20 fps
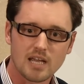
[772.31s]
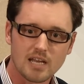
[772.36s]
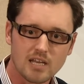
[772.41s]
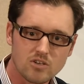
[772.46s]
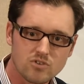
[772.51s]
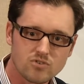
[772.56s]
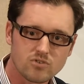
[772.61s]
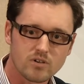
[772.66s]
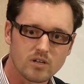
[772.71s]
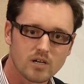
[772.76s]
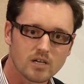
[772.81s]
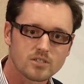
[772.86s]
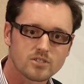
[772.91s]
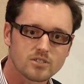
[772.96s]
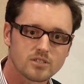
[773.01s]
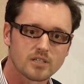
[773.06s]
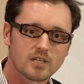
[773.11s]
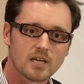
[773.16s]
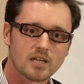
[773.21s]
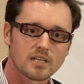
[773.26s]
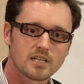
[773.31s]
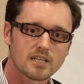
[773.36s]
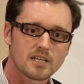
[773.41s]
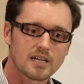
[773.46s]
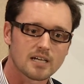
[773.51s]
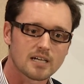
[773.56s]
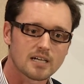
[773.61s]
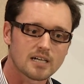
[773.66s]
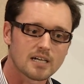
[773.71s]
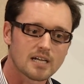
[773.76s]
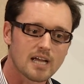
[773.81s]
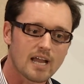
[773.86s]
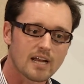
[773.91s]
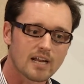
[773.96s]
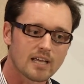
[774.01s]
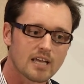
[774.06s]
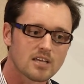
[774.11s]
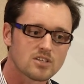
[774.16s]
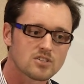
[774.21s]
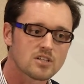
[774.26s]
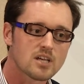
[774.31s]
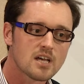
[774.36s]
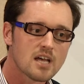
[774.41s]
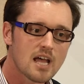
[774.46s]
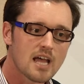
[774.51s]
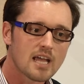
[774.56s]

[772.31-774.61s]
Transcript: an introduction and, uh, and I guess